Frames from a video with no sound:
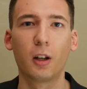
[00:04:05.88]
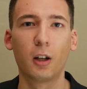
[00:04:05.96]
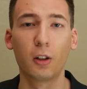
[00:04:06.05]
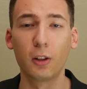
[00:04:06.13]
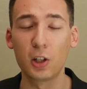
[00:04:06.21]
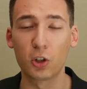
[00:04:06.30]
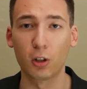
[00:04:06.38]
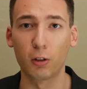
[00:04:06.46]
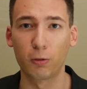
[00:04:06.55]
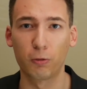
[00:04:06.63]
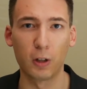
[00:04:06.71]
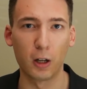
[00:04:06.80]
Alicia
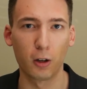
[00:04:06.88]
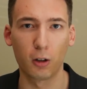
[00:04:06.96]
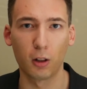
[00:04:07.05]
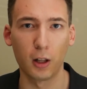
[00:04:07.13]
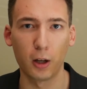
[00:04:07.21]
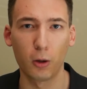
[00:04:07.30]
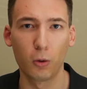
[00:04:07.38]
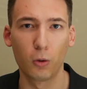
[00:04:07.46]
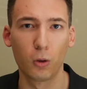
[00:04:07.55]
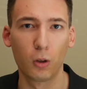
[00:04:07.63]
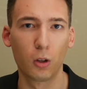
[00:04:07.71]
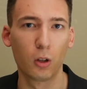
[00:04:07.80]
Fairclough,
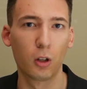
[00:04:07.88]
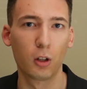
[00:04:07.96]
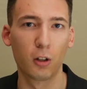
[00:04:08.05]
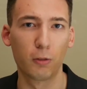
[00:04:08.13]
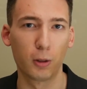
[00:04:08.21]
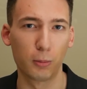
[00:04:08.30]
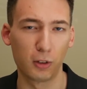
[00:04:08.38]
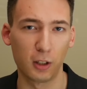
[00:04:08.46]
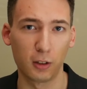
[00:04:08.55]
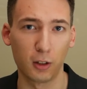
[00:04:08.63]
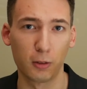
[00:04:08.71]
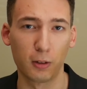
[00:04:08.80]
if I'm
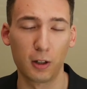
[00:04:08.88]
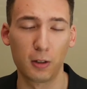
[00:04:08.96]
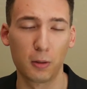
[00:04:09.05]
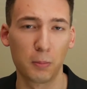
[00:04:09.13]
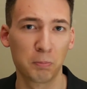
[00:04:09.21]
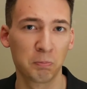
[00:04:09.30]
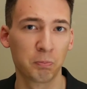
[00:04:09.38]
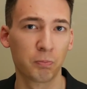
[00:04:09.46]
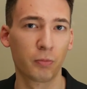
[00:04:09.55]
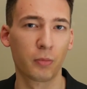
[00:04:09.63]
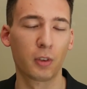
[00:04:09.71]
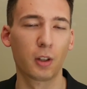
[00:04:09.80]
saying that right.
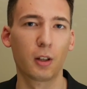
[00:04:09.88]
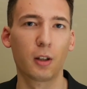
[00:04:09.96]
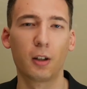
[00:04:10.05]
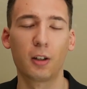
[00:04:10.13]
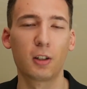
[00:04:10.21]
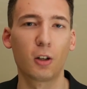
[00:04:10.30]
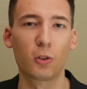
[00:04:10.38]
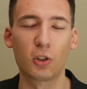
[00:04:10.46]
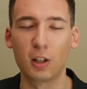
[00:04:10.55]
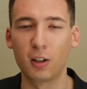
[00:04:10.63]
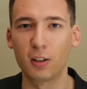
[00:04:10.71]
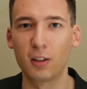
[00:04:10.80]

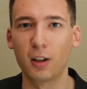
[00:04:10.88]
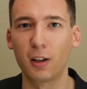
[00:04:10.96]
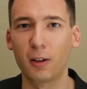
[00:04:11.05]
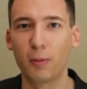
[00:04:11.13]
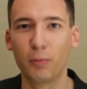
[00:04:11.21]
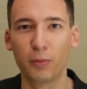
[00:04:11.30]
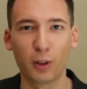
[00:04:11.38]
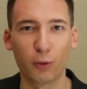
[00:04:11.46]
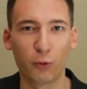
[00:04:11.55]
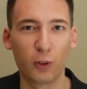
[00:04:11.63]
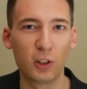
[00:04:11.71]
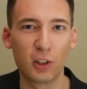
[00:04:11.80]
She did a
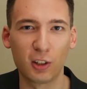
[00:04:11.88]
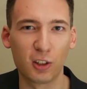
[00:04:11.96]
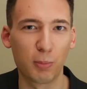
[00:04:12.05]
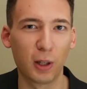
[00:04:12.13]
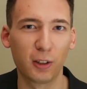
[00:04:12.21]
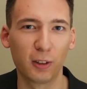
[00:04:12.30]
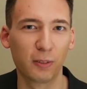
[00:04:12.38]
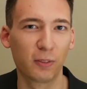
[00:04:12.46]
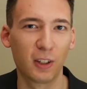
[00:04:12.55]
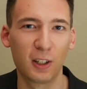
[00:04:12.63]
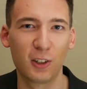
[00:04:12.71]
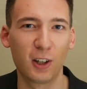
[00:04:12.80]
fidget spinner
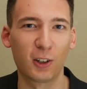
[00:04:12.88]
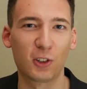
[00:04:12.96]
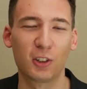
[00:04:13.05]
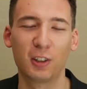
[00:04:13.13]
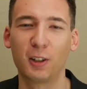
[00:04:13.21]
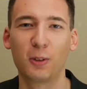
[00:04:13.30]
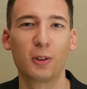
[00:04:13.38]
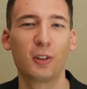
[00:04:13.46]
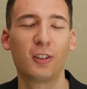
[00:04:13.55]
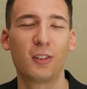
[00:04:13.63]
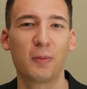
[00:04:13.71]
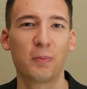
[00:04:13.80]
induction, and it
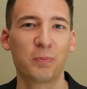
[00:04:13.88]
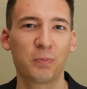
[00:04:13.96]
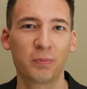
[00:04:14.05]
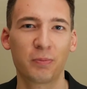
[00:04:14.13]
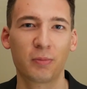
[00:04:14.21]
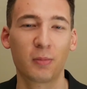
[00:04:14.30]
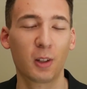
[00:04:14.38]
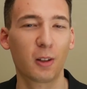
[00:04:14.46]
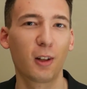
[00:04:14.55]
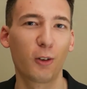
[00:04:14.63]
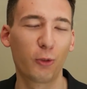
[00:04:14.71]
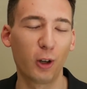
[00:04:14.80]
was a
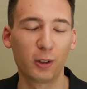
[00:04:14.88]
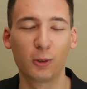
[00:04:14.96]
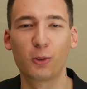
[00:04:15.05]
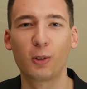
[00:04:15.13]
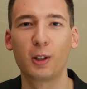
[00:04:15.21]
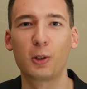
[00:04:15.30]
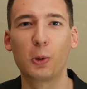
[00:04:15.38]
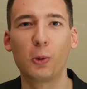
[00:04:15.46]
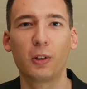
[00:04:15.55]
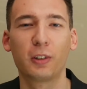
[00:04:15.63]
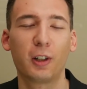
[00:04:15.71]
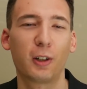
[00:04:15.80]
lot of fun. It was a really
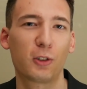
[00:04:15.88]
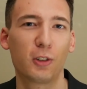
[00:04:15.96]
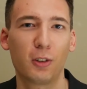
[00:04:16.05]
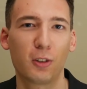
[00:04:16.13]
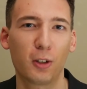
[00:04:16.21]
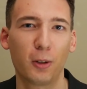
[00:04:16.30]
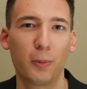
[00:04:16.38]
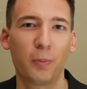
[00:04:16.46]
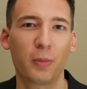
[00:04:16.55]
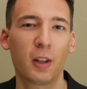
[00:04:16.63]
cool induction. So